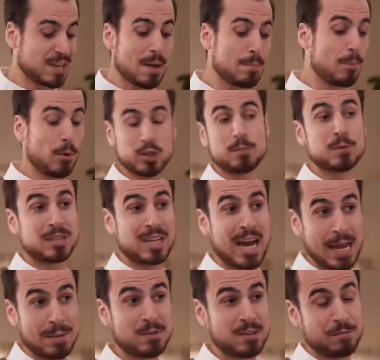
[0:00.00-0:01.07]
it's got multiple
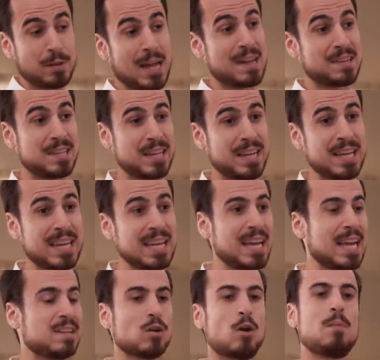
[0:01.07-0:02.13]
types of plastic in it,
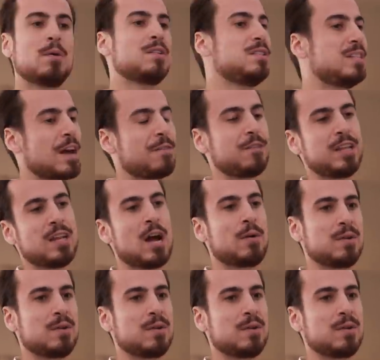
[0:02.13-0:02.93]
mm-hmm. it's almost definitely not